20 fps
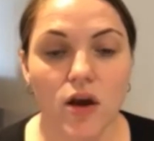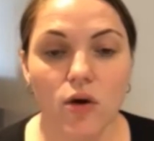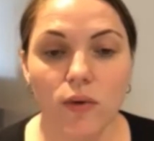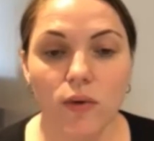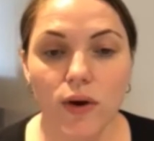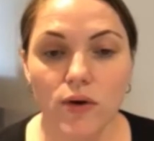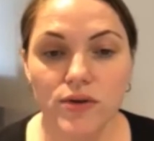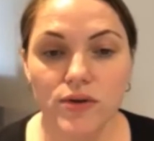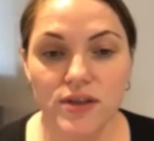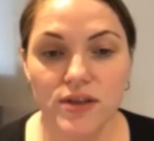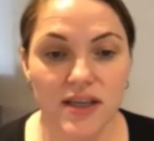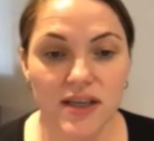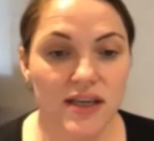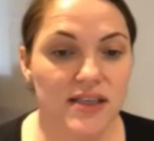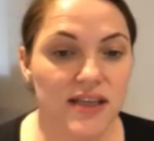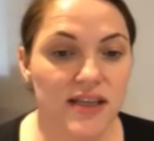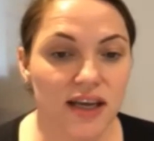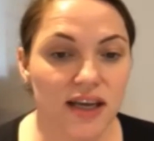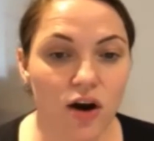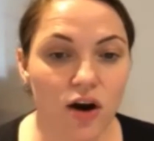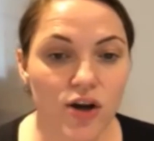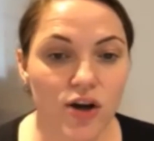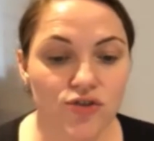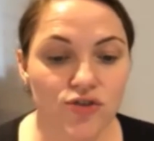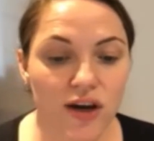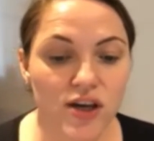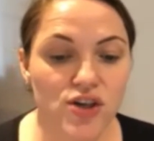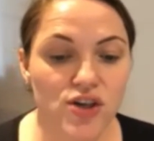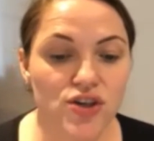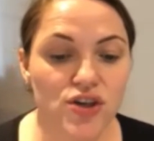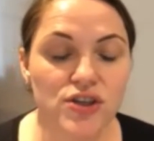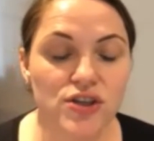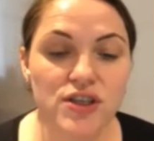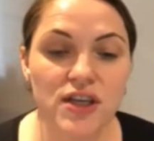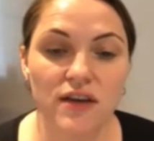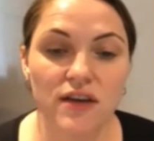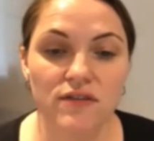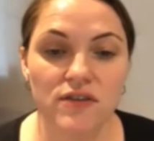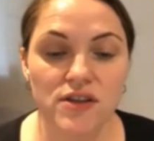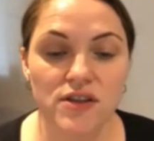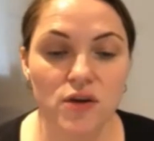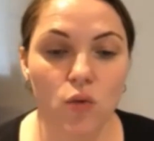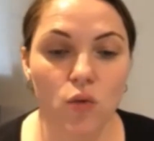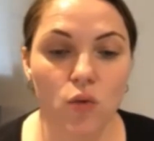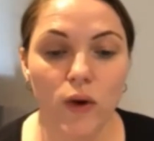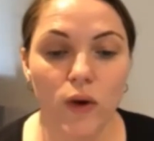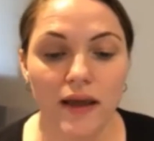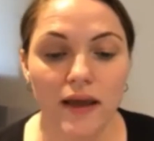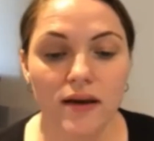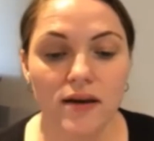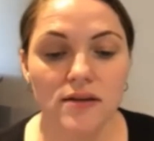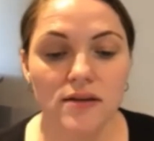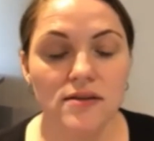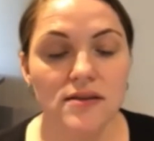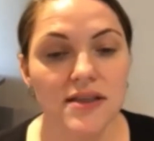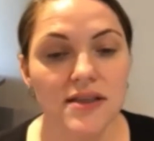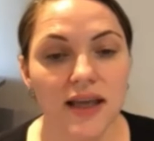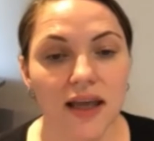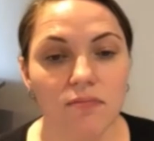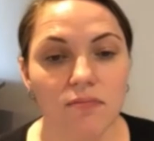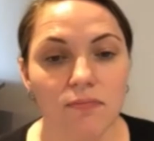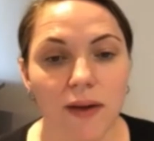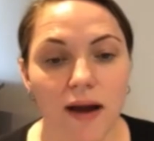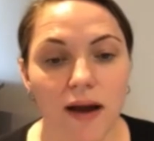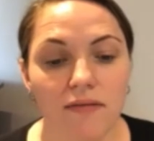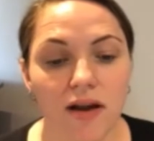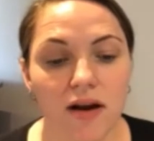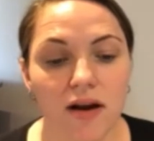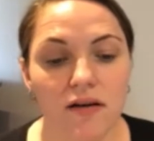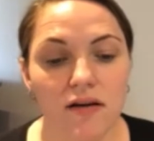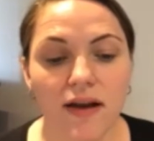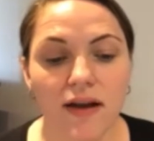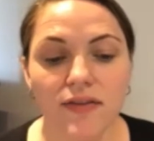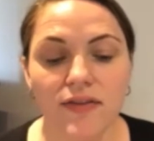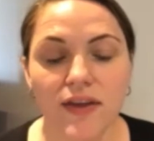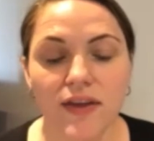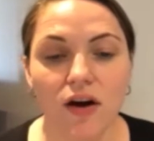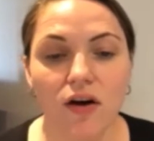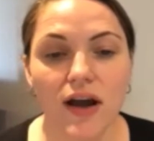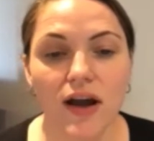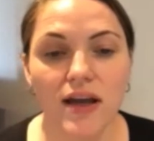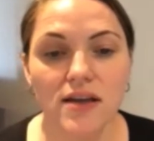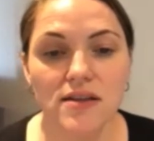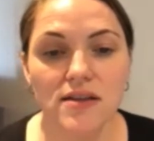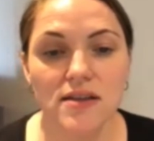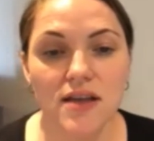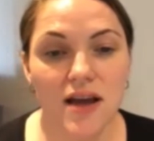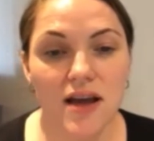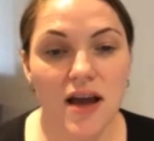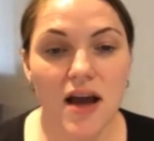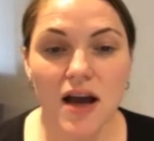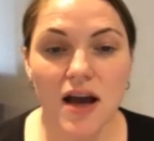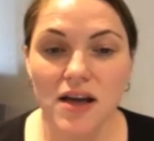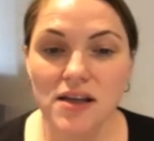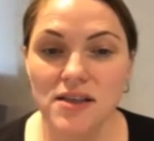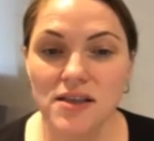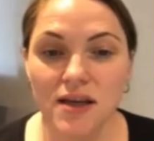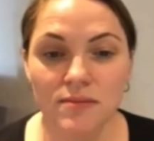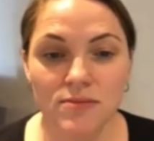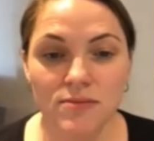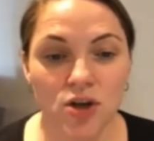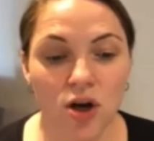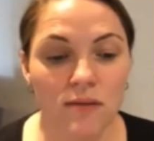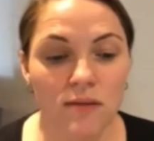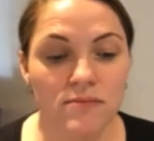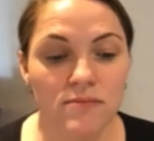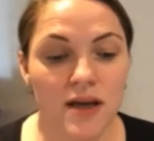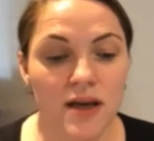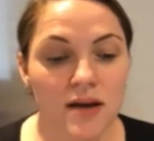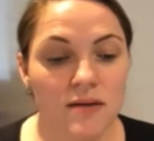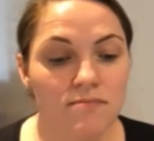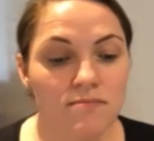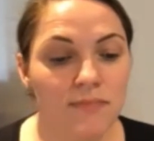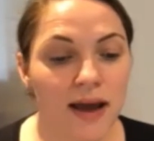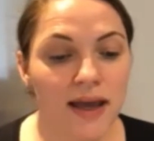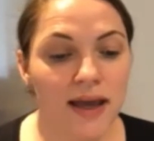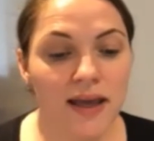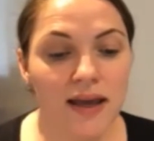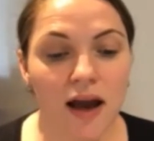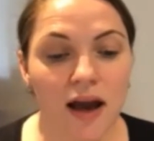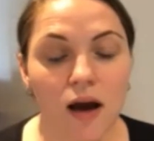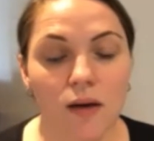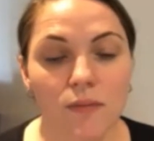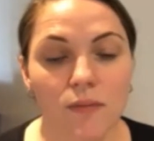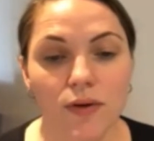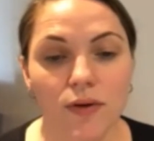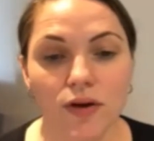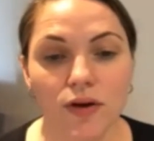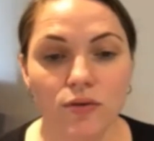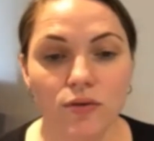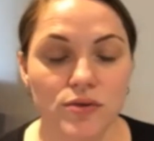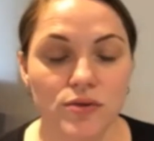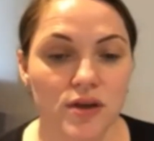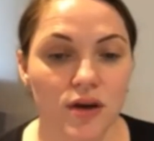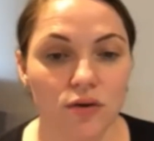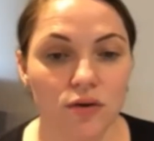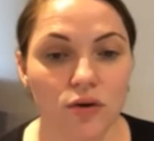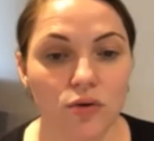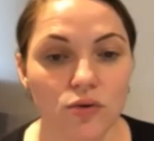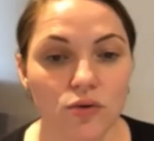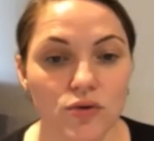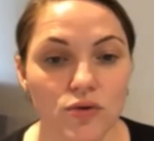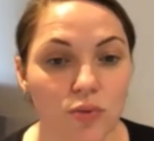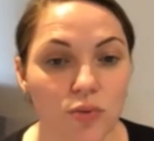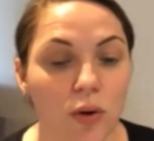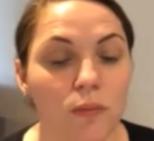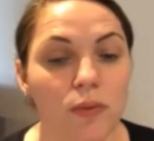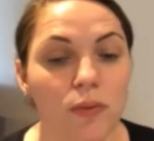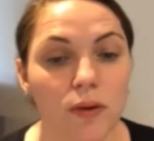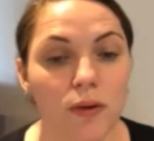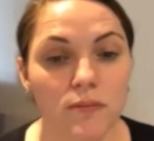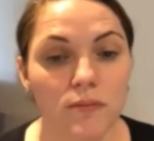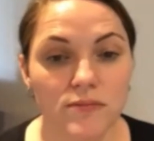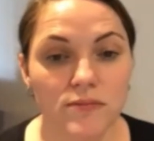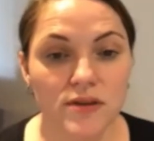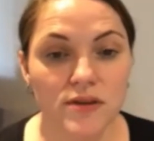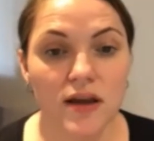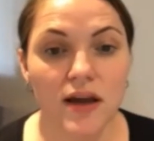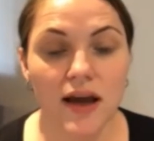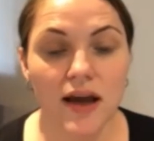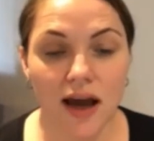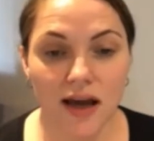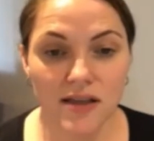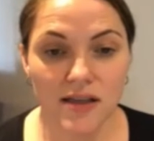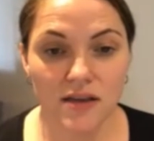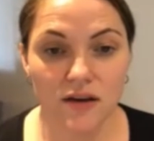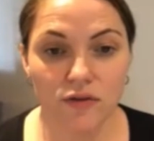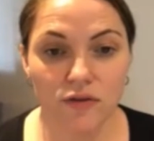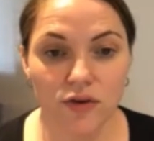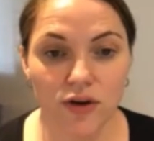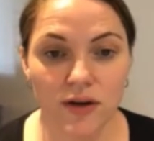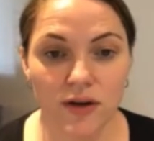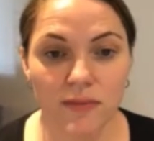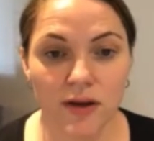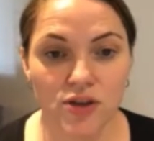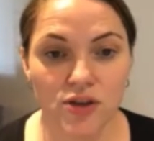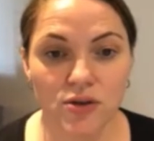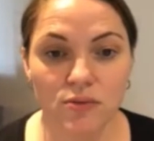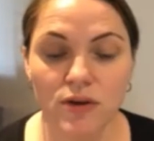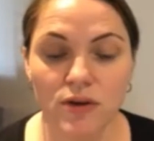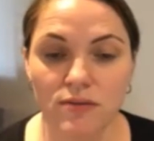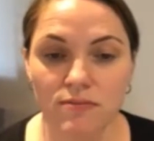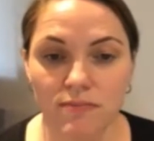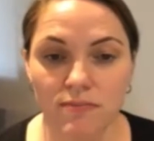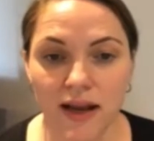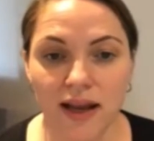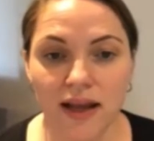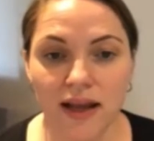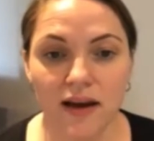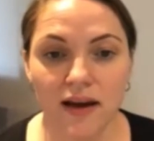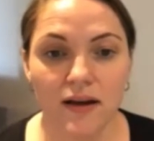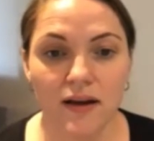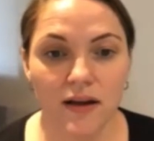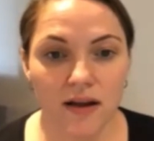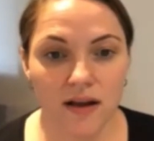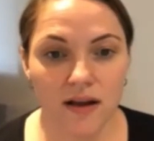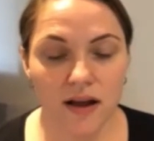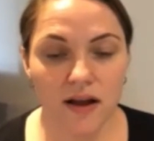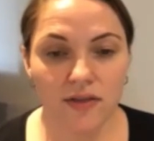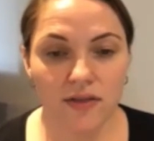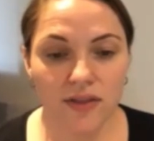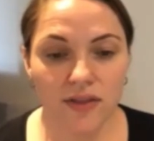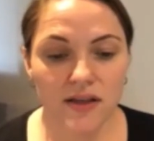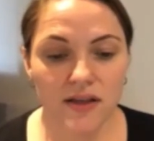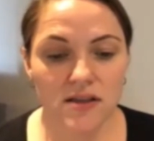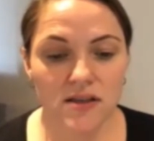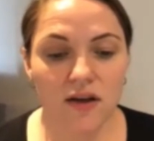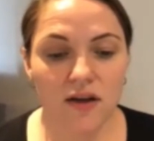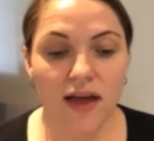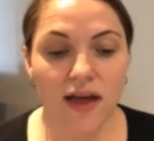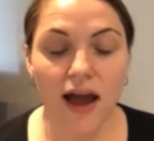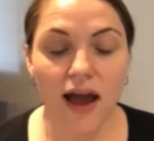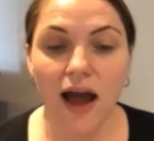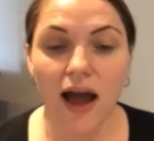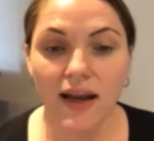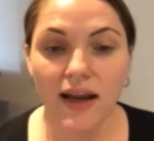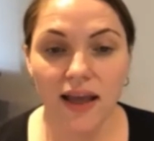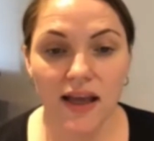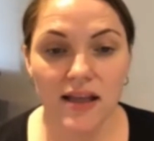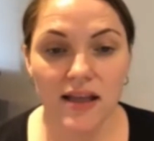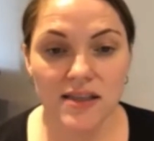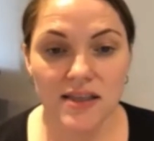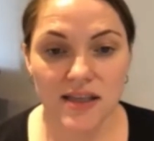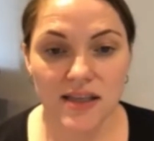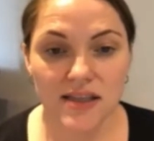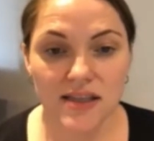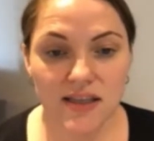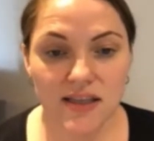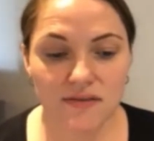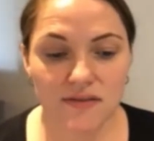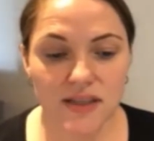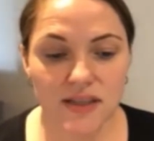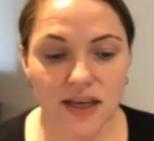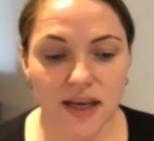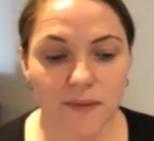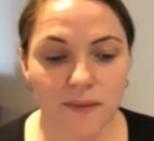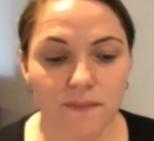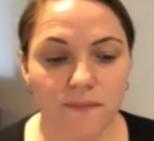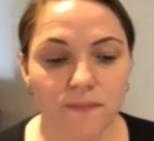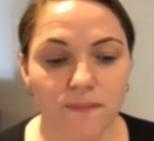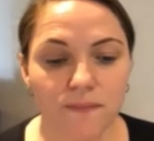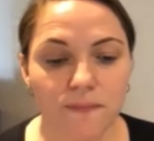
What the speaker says: We also see dehydration, giving us a weakened skin barrier around the eyes. And sometimes makeup can also cause problems, as I've already mentioned, with milia and things like that. And again, sensitivity.